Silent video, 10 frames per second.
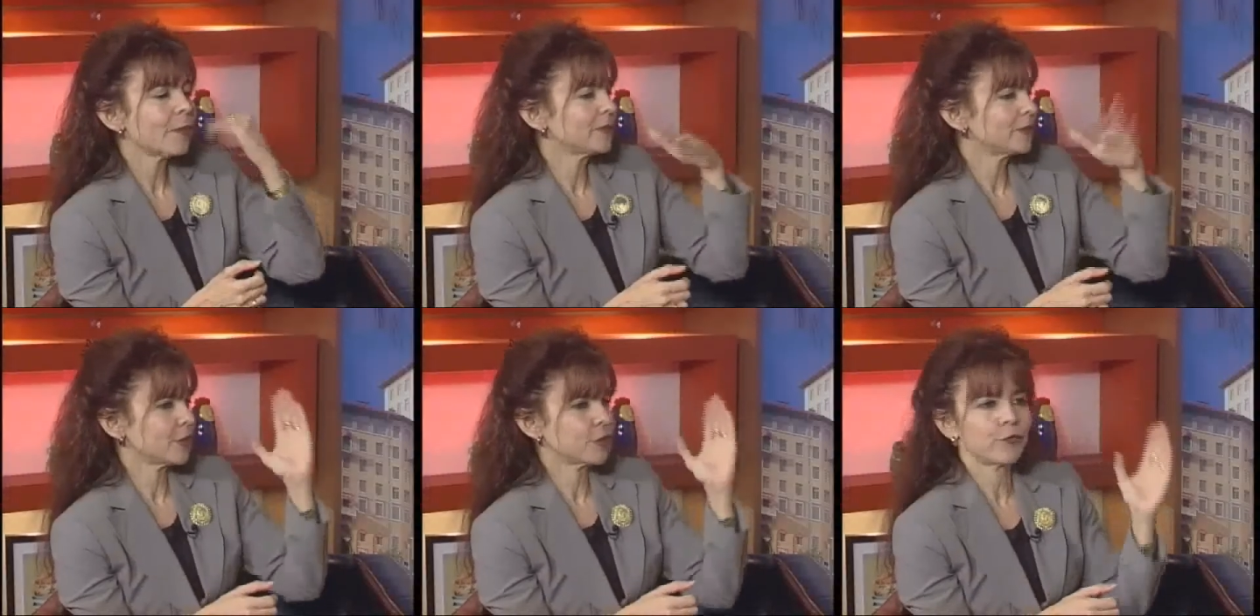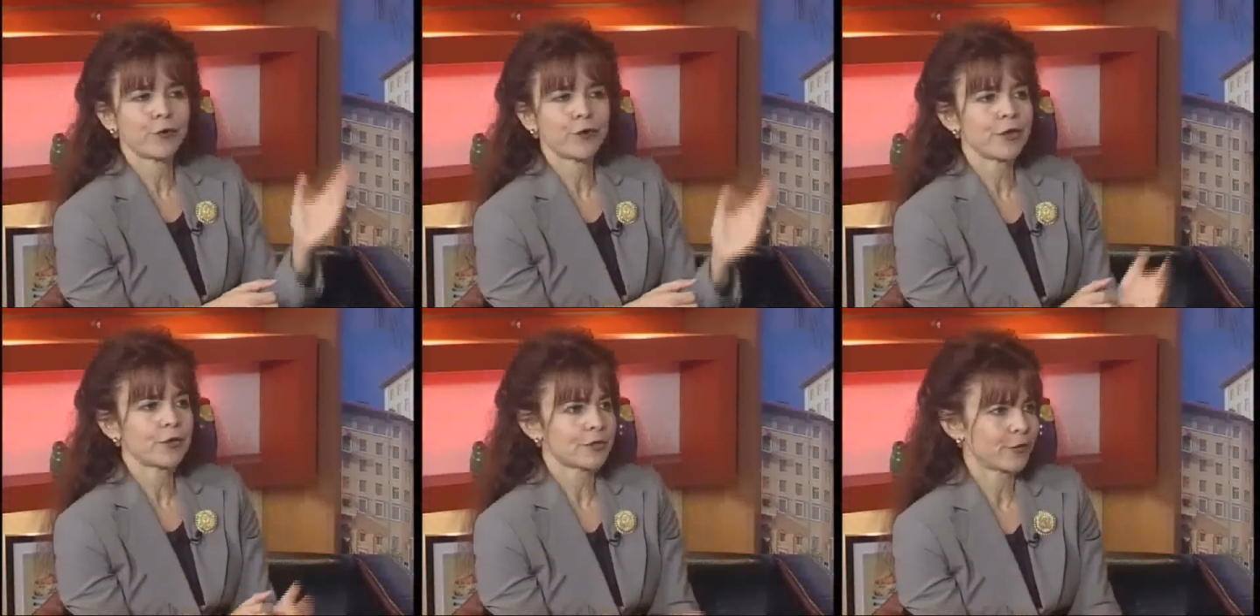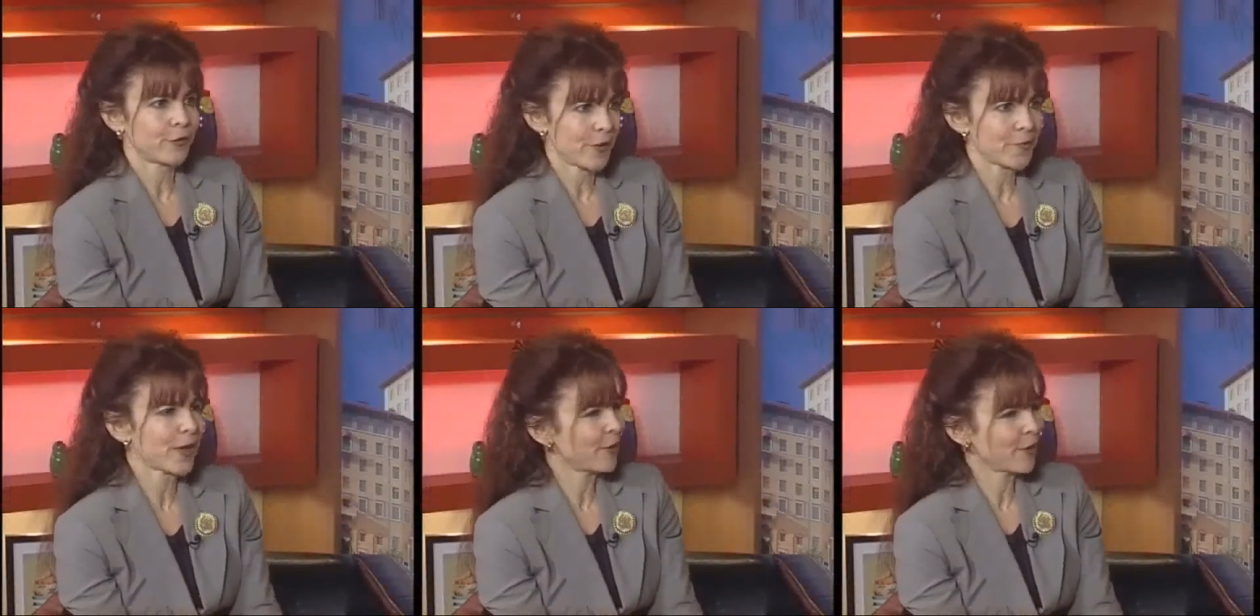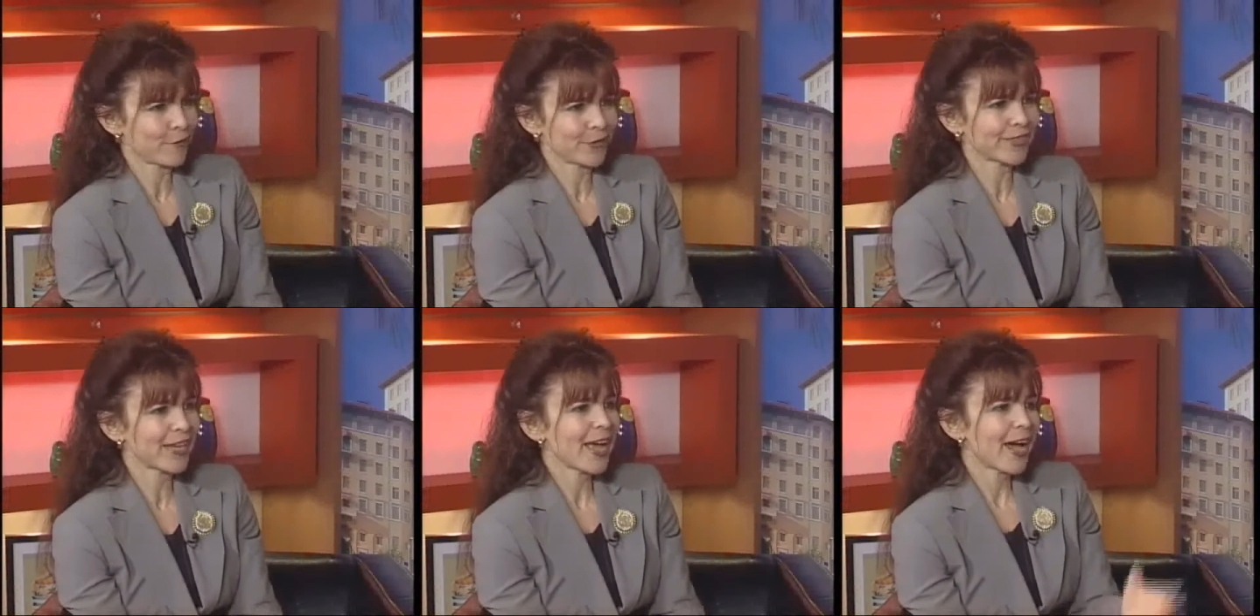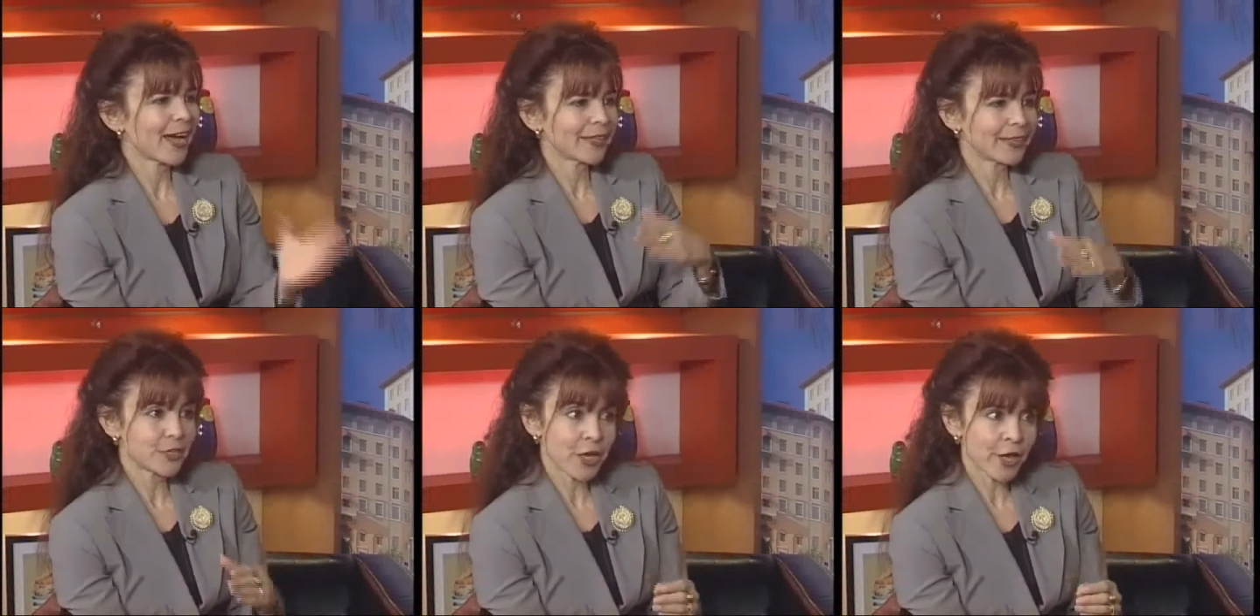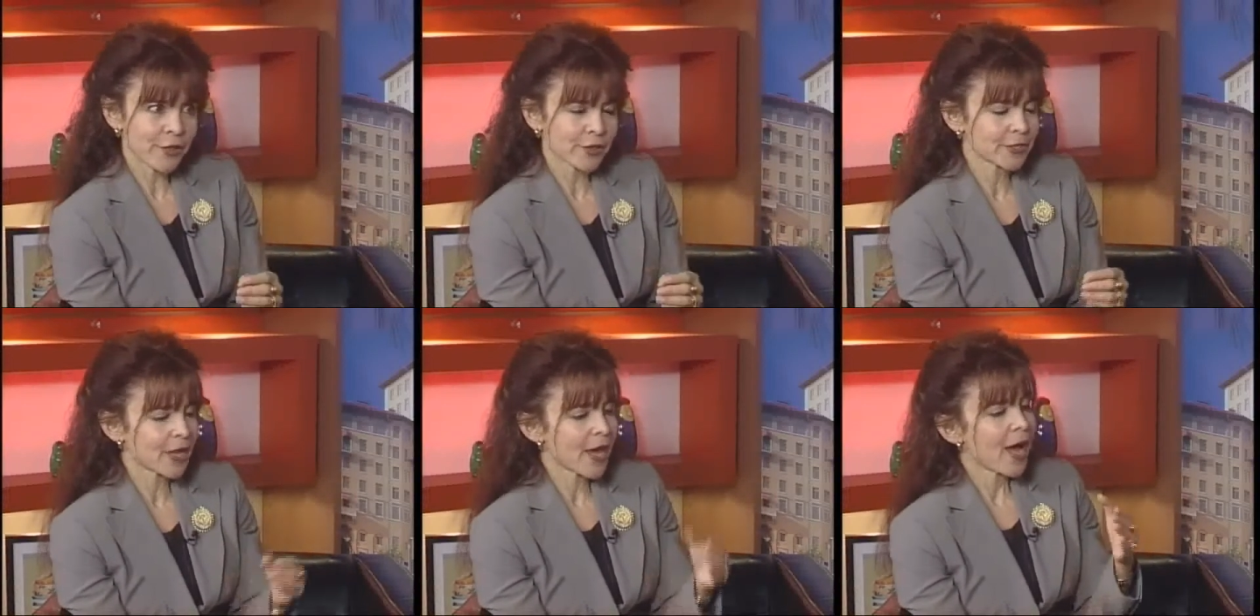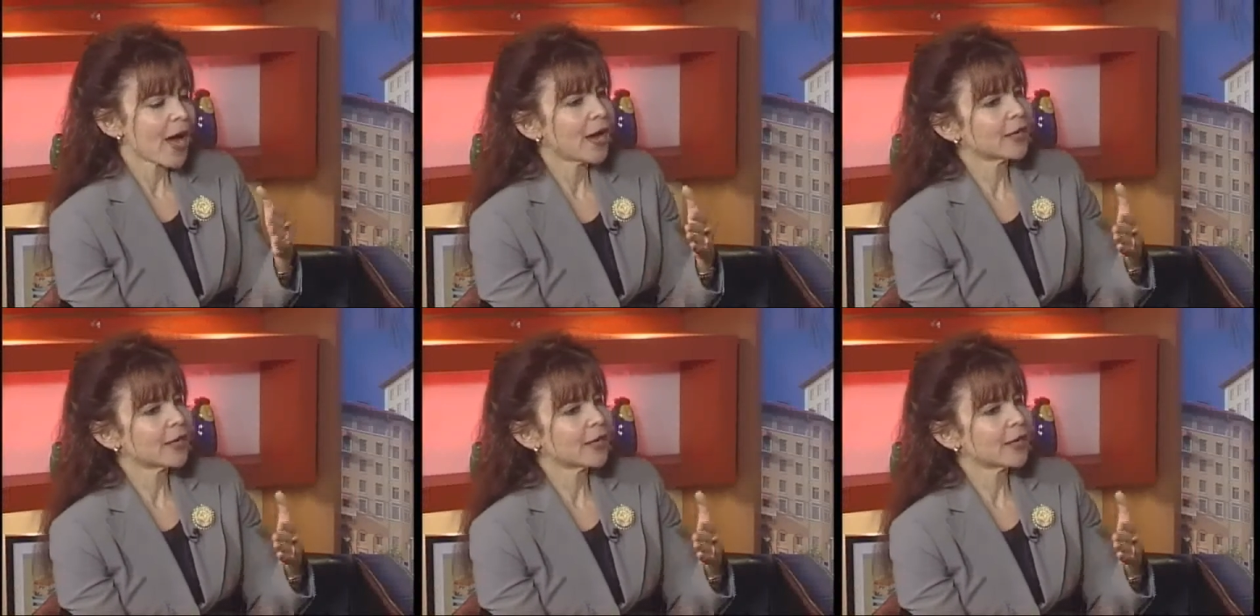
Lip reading: I've been teaching for years for them. I love it. And I teach ethics.